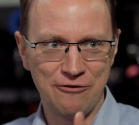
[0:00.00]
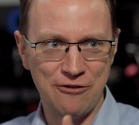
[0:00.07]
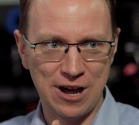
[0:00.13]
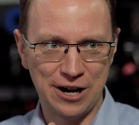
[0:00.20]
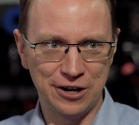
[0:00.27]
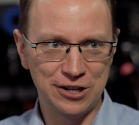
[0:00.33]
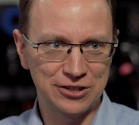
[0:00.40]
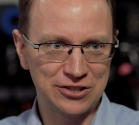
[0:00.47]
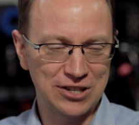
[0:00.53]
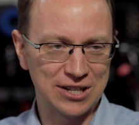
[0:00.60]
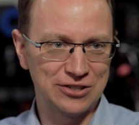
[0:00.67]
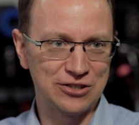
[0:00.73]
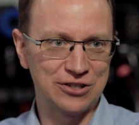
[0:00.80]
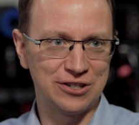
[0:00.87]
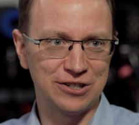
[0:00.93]
various
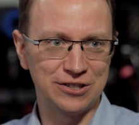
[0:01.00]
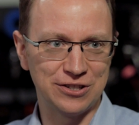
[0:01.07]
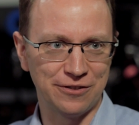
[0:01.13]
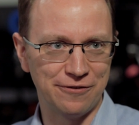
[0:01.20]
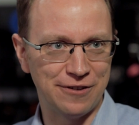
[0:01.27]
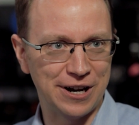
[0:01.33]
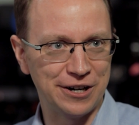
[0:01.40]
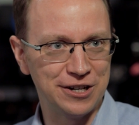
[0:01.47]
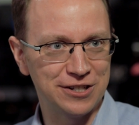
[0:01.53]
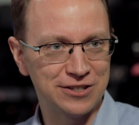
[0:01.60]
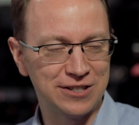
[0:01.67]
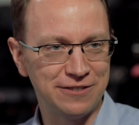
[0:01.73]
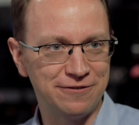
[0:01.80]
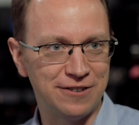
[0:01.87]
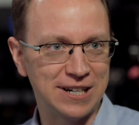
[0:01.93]
sensors on
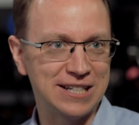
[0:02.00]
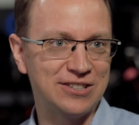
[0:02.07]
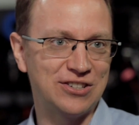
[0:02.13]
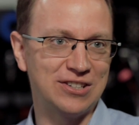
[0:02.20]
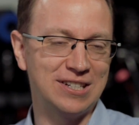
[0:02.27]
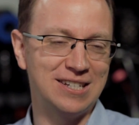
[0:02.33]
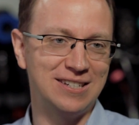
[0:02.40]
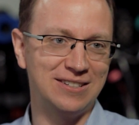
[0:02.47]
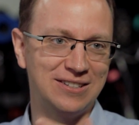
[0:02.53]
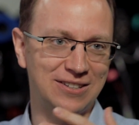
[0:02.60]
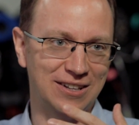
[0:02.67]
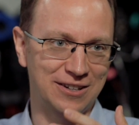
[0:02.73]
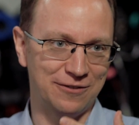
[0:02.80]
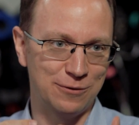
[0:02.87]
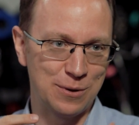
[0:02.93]
various
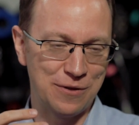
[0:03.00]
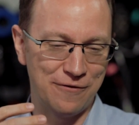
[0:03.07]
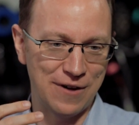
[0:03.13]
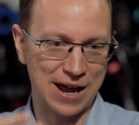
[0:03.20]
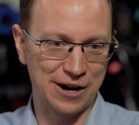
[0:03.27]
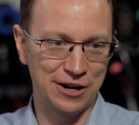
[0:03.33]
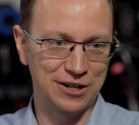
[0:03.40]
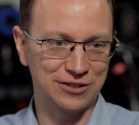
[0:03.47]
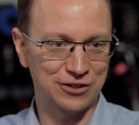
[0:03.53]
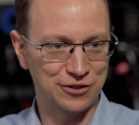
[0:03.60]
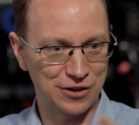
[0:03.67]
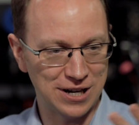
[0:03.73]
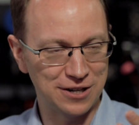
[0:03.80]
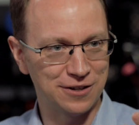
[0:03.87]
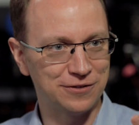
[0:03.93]
devices with various
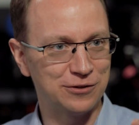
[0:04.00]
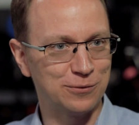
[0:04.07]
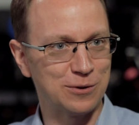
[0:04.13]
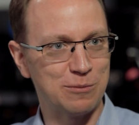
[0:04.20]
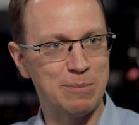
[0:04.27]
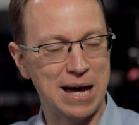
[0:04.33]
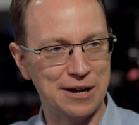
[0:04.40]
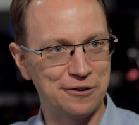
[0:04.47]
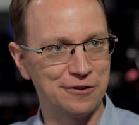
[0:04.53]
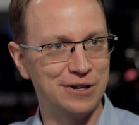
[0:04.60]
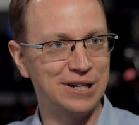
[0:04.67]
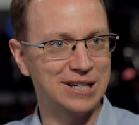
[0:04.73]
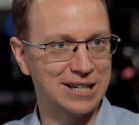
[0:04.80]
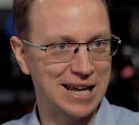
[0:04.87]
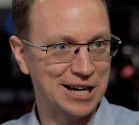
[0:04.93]
trade-offs with
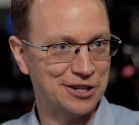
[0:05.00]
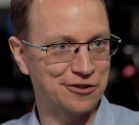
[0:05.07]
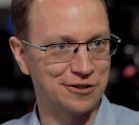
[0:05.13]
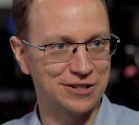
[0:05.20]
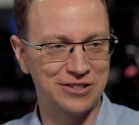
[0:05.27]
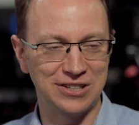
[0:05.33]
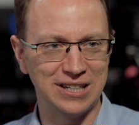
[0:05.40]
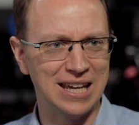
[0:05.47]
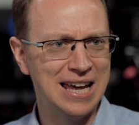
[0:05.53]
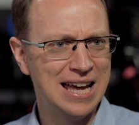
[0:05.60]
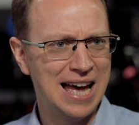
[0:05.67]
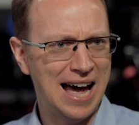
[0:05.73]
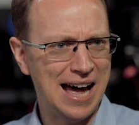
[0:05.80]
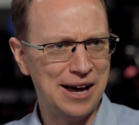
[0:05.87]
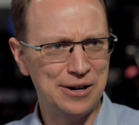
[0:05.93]
battery and accuracy.
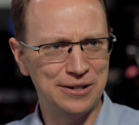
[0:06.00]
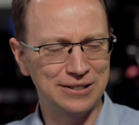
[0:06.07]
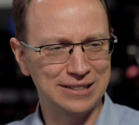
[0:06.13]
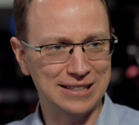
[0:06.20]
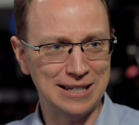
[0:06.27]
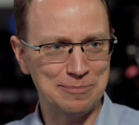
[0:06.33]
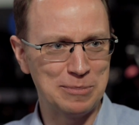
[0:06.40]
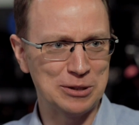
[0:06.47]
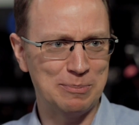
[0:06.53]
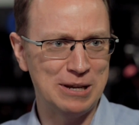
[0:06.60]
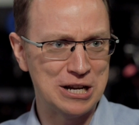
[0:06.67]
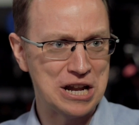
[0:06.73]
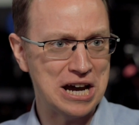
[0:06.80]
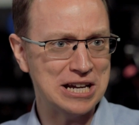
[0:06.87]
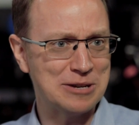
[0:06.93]
That must
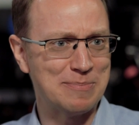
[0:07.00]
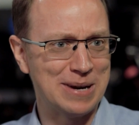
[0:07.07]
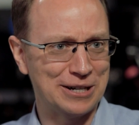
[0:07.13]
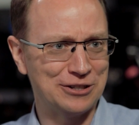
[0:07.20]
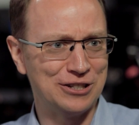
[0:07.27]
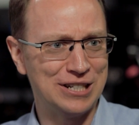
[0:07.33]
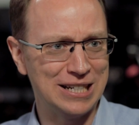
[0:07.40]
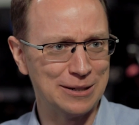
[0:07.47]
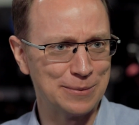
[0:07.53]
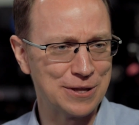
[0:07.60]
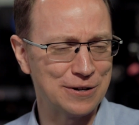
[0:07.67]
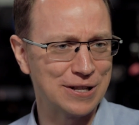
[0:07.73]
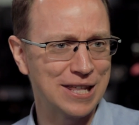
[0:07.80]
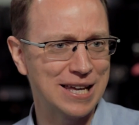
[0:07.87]
be a nightmare to deal with